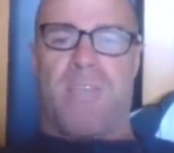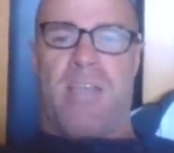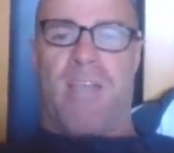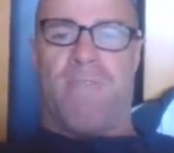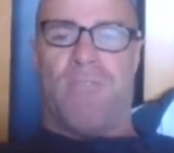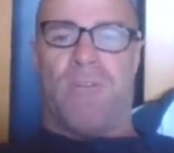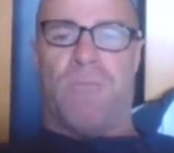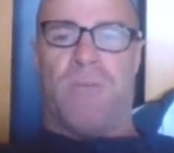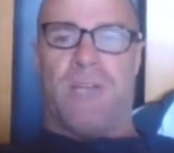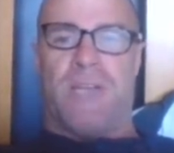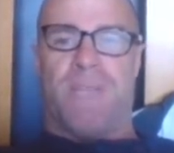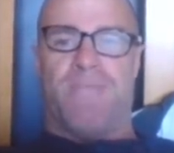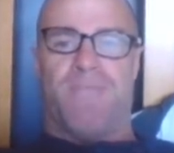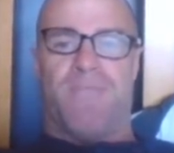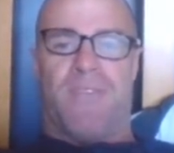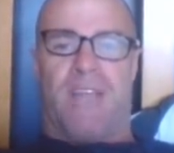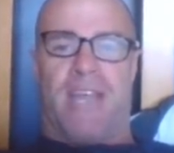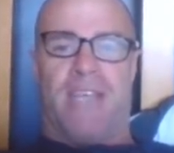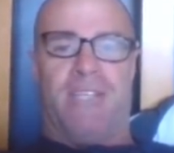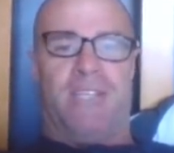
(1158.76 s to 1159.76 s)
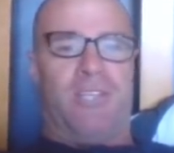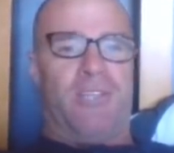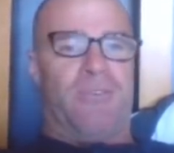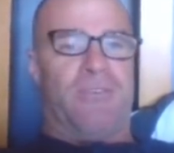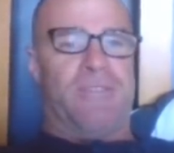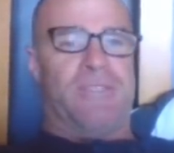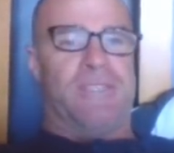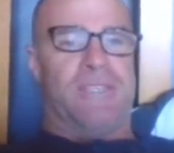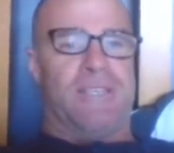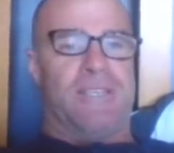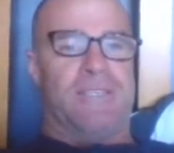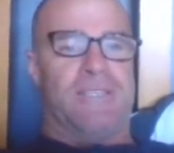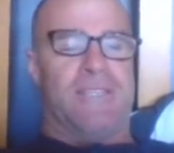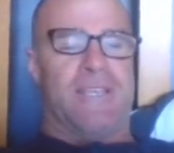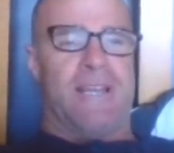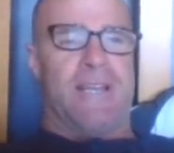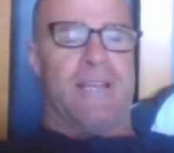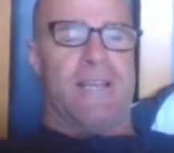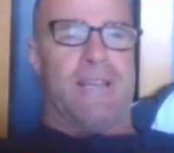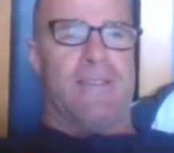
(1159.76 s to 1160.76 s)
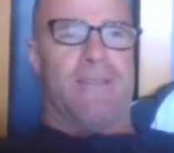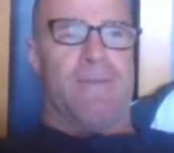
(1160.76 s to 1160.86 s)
Everywhere. 8 clearances, and